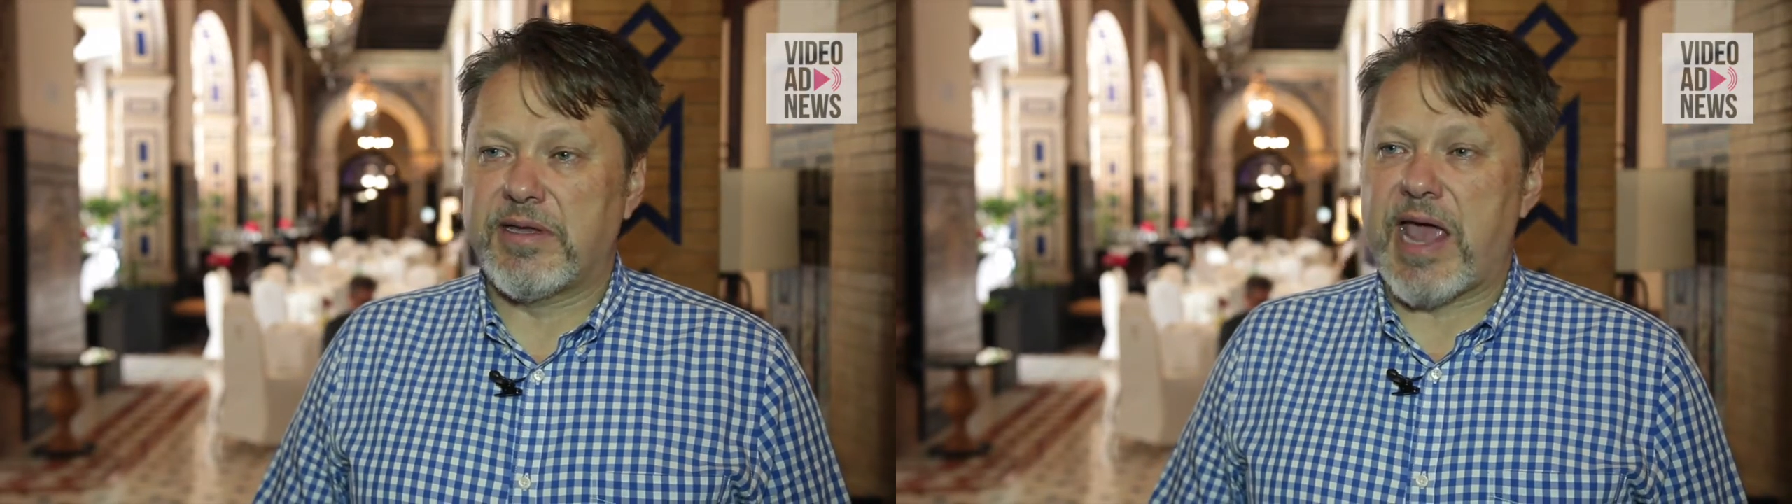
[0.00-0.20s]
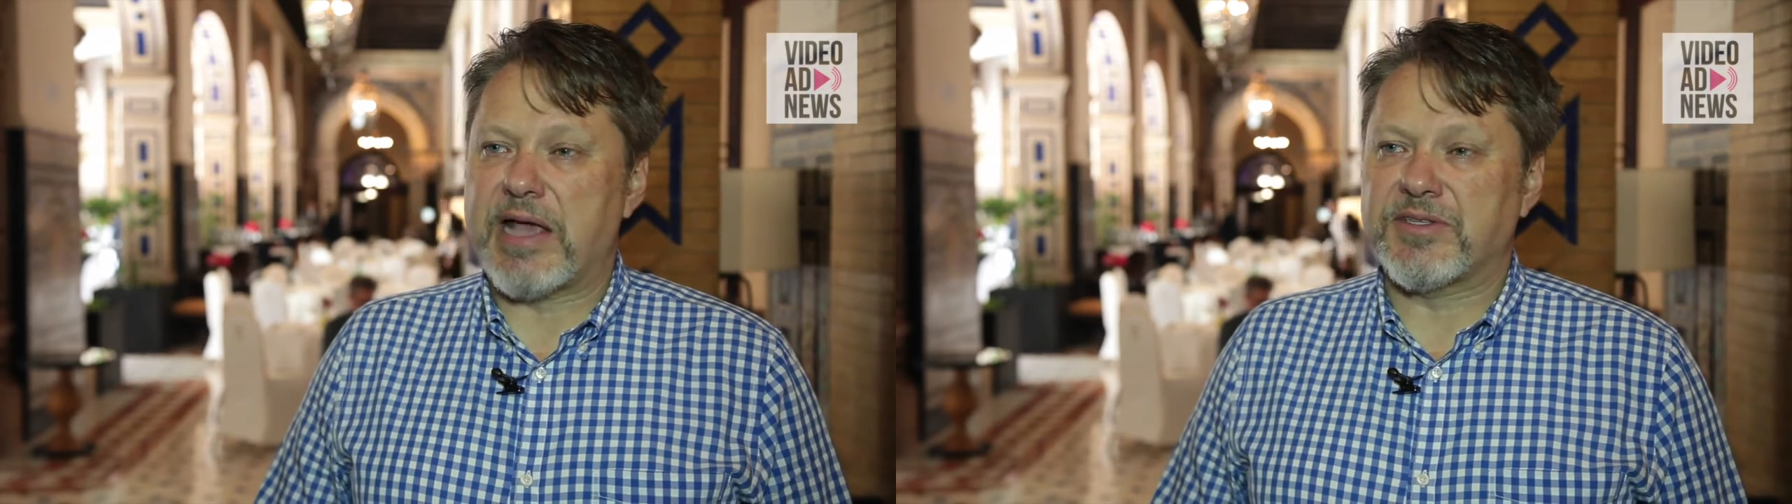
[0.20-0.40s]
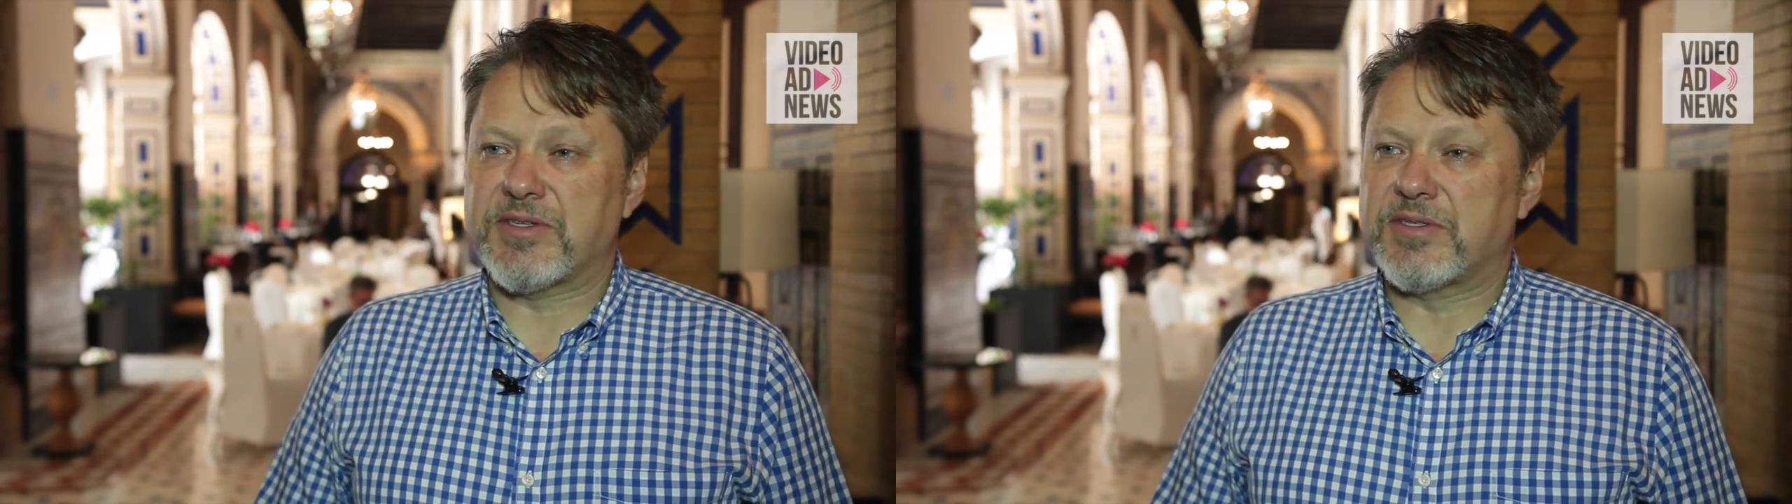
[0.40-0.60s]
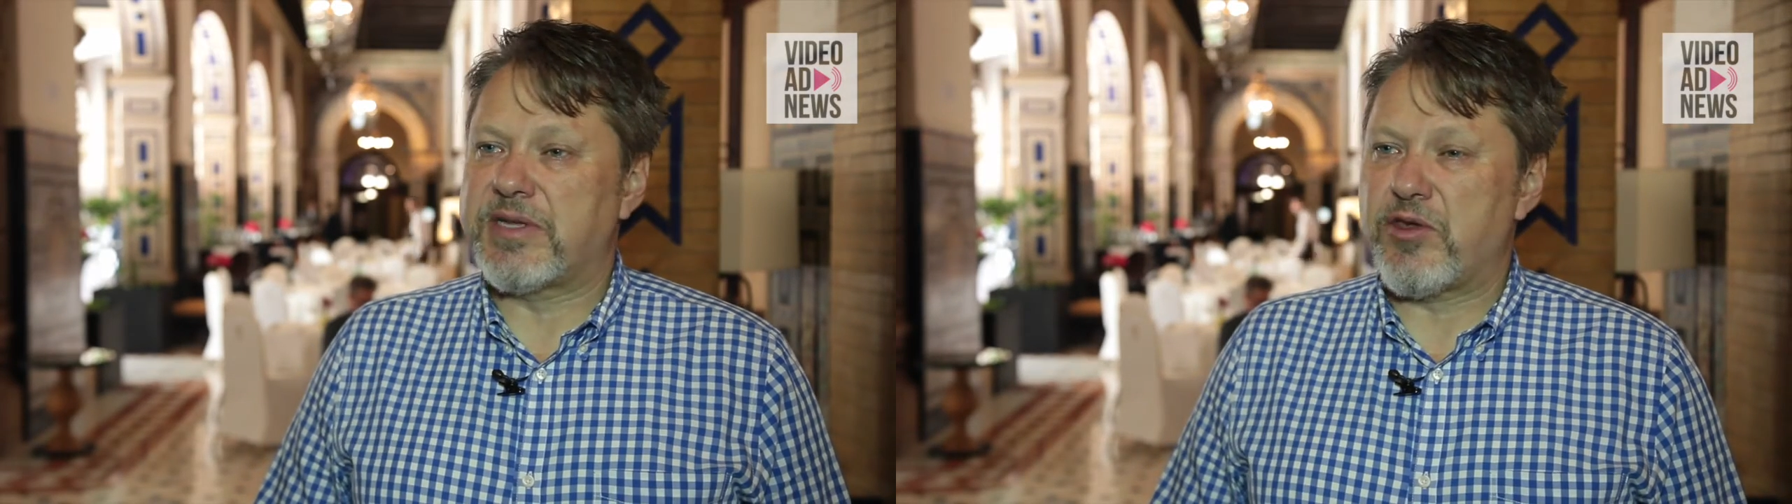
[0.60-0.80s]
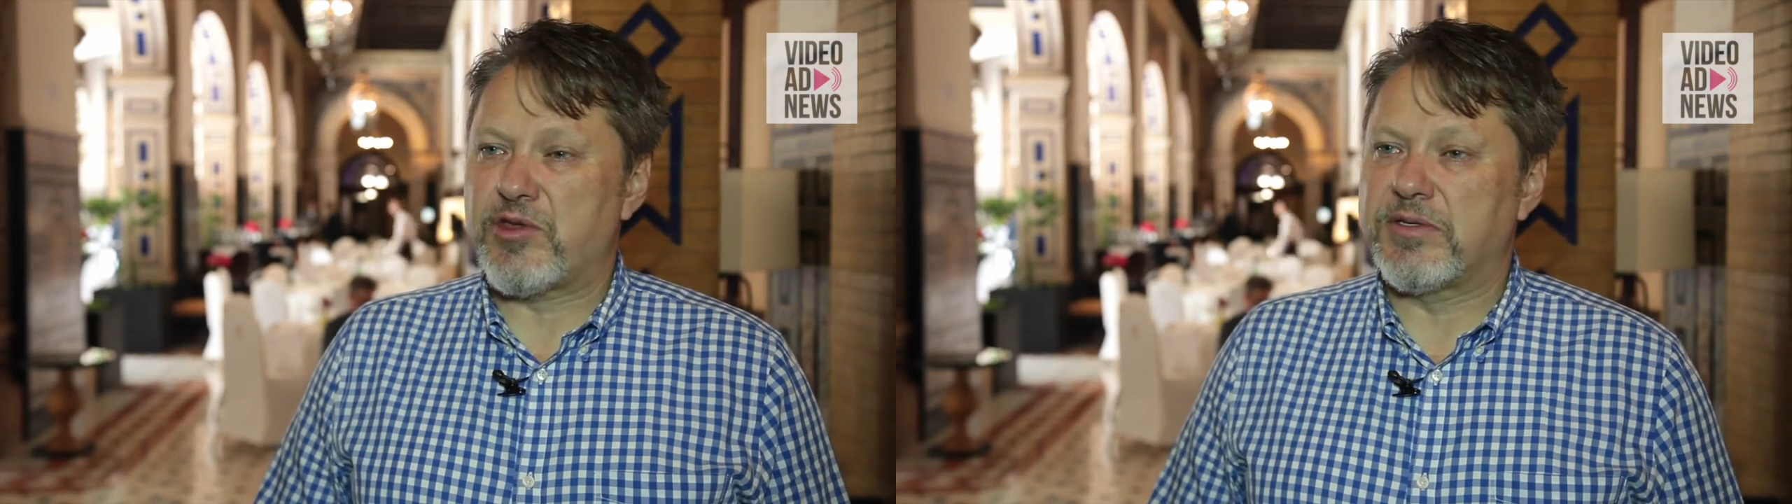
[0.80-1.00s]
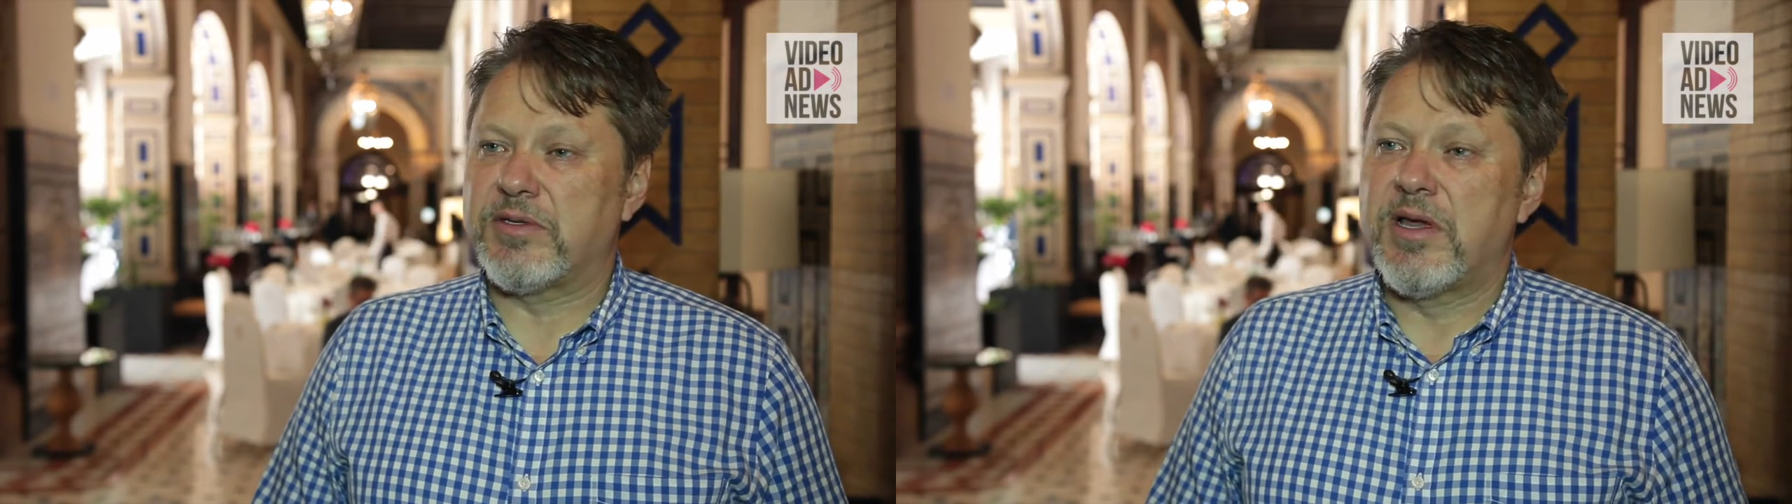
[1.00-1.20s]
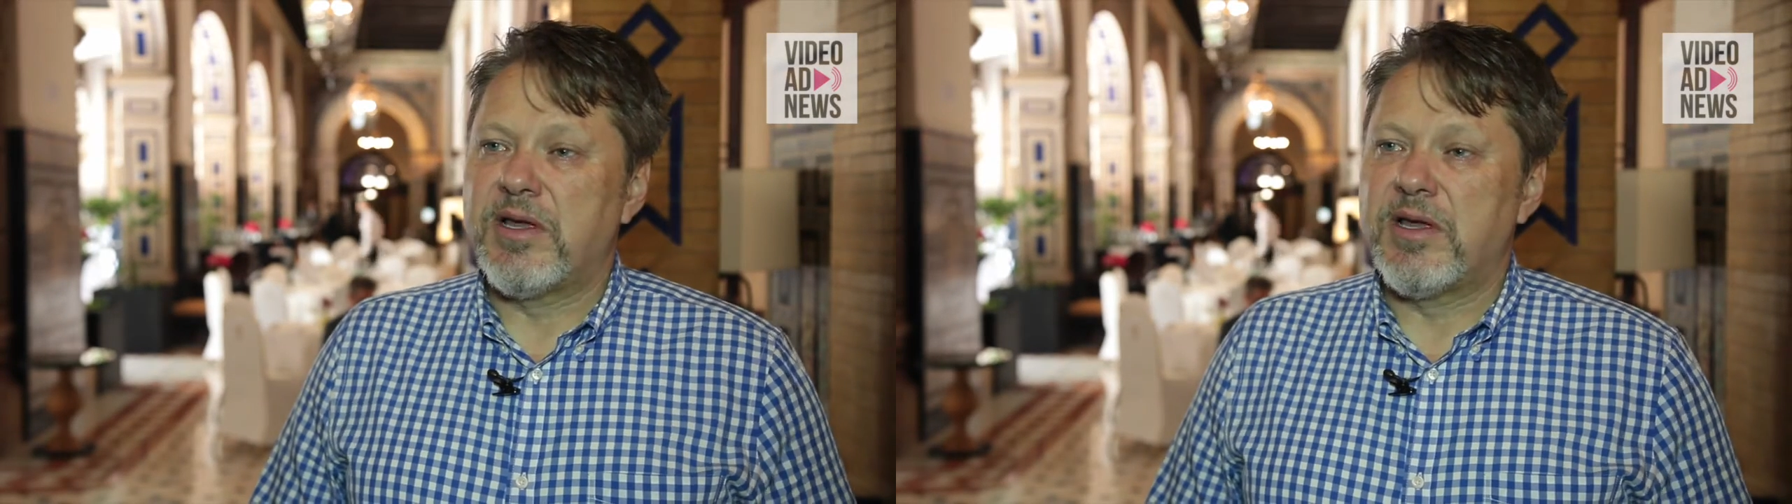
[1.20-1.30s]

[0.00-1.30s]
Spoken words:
gas station,